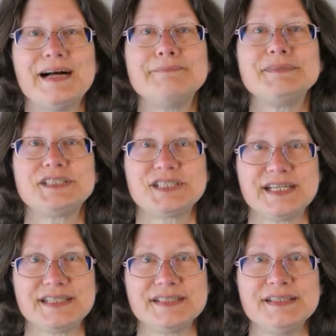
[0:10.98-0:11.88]
I'm
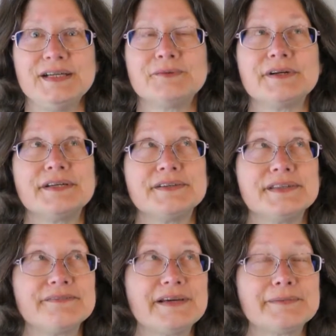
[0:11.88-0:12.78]
Michelle. We're here
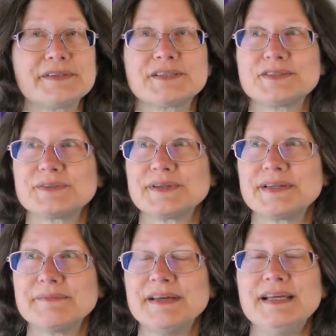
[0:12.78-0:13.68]
in the
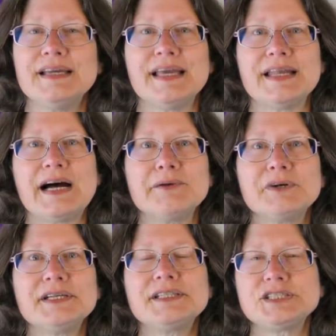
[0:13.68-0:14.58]
Fabricatorium and I
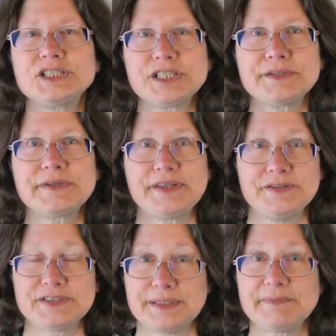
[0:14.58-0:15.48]
wanted to share with
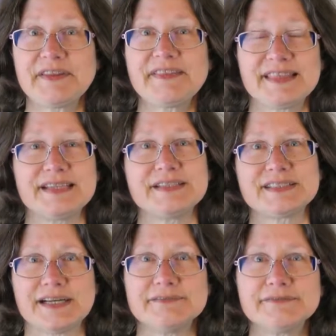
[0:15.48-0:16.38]
you some of the
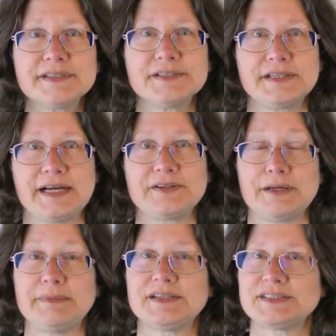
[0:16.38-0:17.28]
things I've figured out
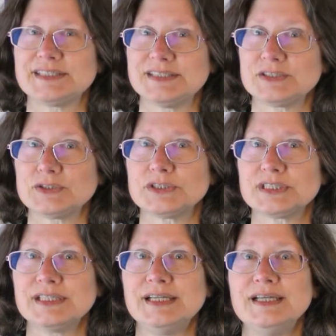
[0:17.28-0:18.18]
about
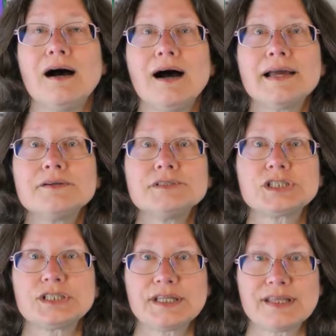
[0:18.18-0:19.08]
scissors. I
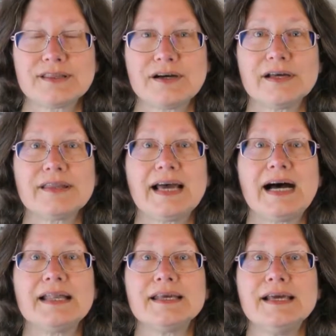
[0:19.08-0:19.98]
originally thought
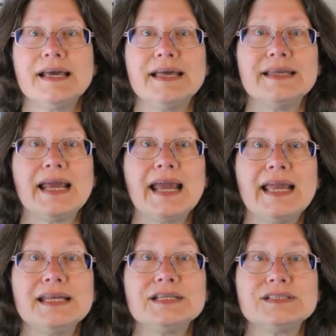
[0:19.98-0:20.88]
that an
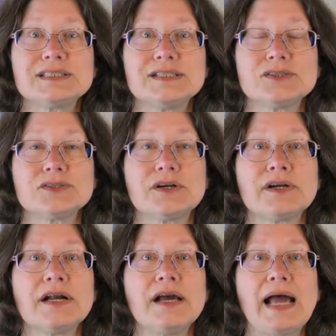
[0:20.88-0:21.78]
8-inch
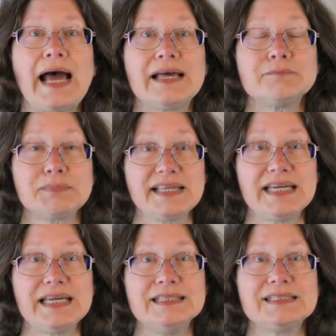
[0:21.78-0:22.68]
scissor had
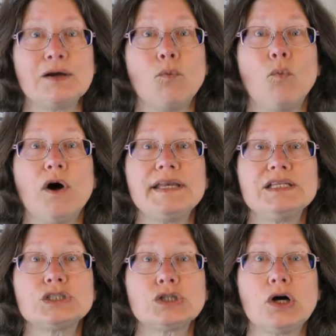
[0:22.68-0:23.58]
blades 1
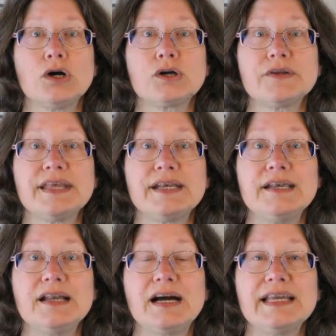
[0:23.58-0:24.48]
inch longer than a
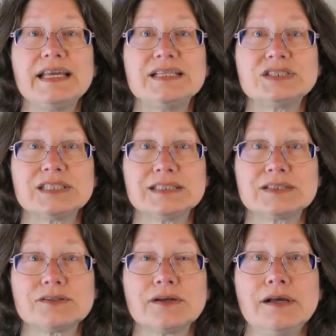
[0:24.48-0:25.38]
9-inch
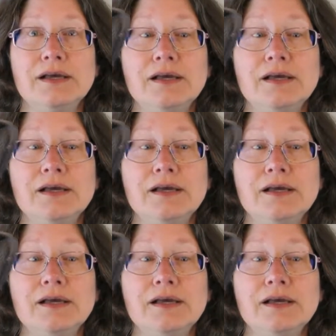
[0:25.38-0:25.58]
scissor.